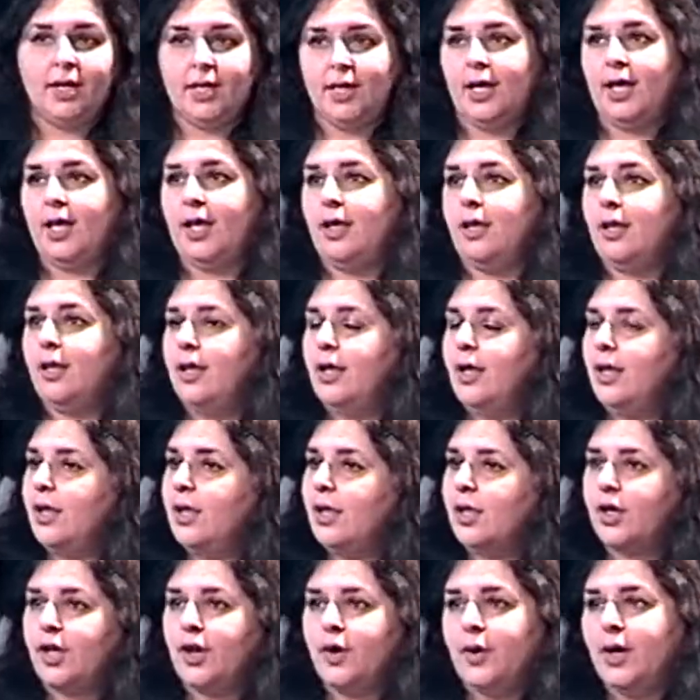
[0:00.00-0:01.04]
Mani,
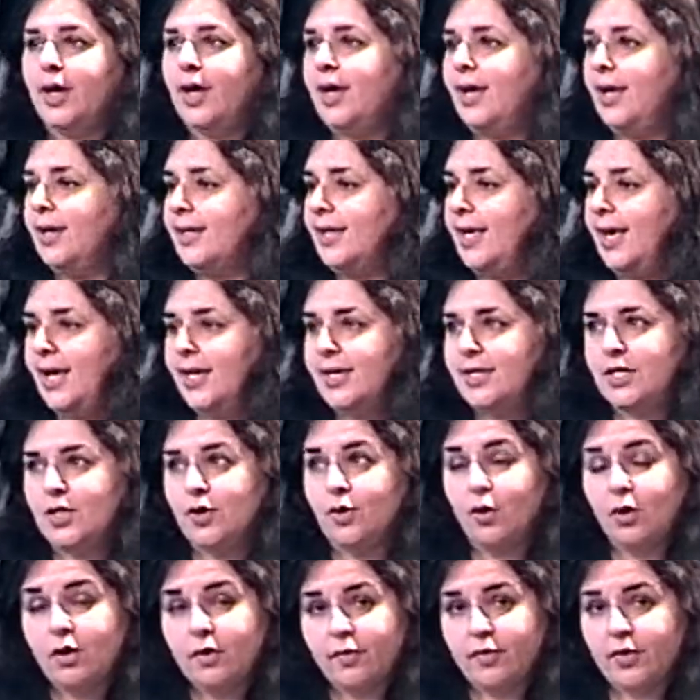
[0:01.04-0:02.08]
Goher, Katie,
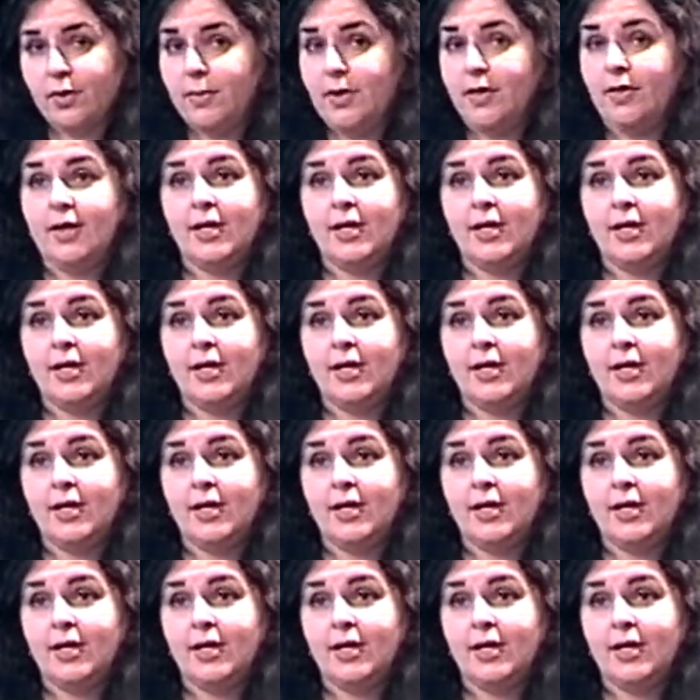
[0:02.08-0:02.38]
all of them.